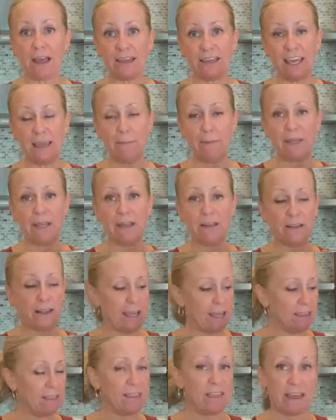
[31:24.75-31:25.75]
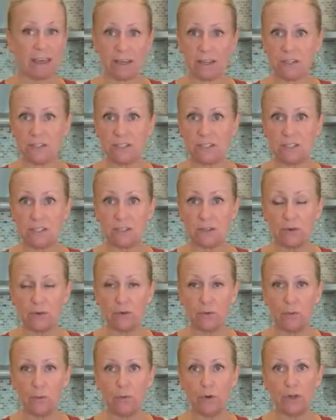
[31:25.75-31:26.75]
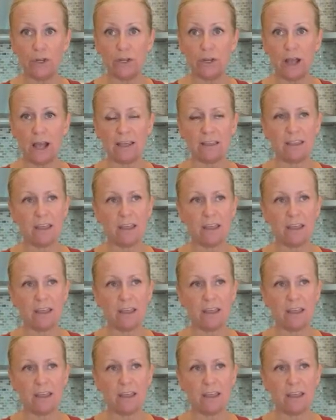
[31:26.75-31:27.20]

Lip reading: keeping it like this I